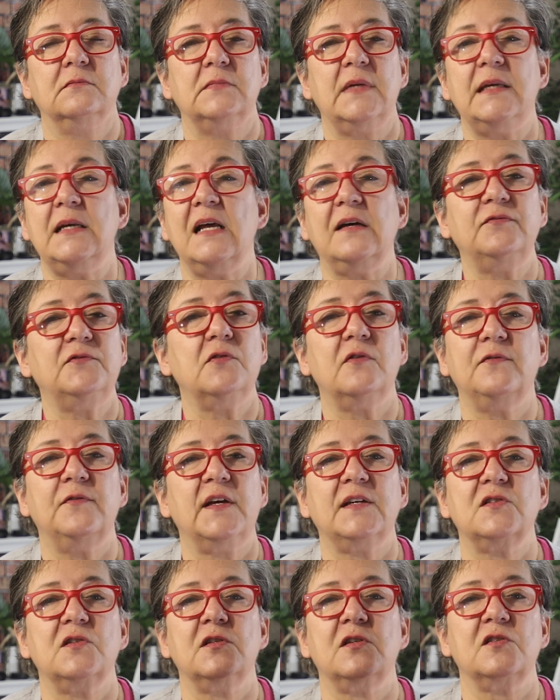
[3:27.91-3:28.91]
In After
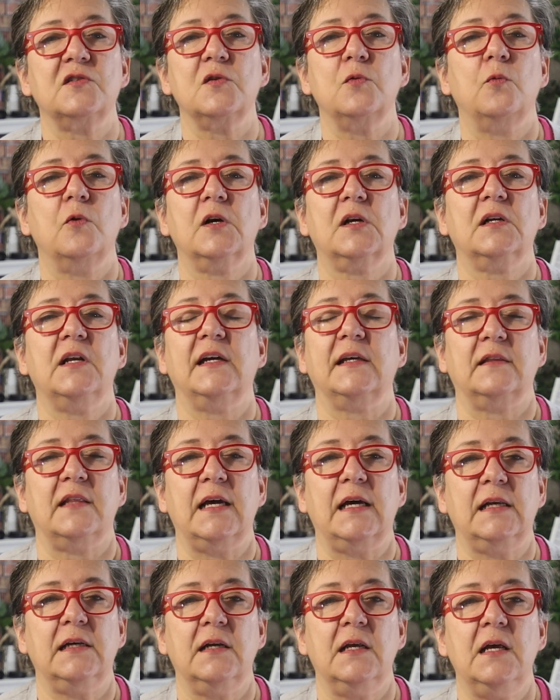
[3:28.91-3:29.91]
Effects, it doesn't work like
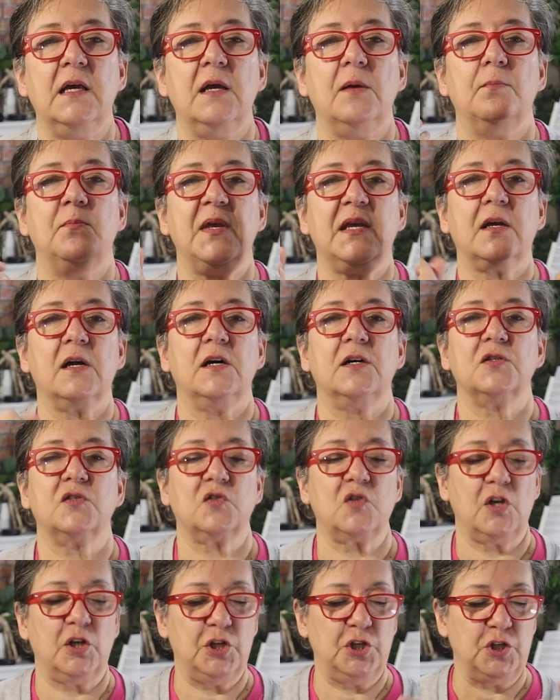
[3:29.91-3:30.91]
that.
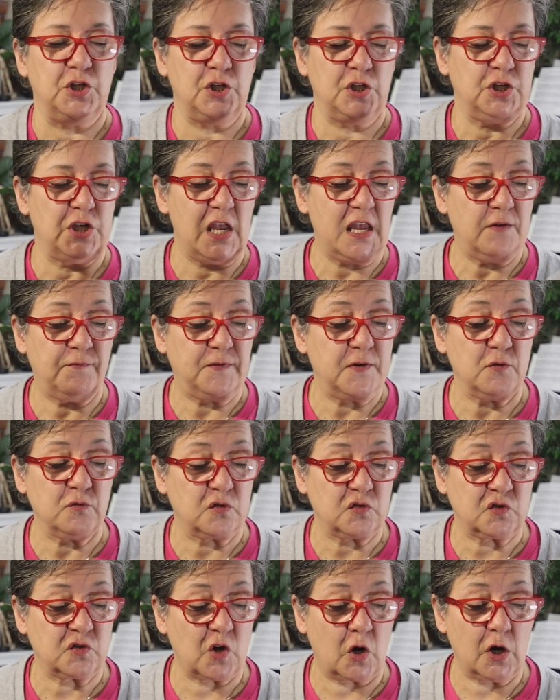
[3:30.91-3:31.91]
Because if you
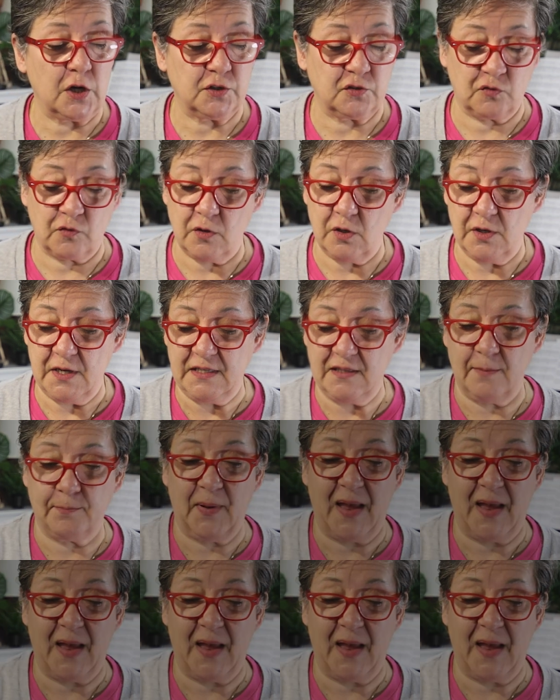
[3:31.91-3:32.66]
start drawing the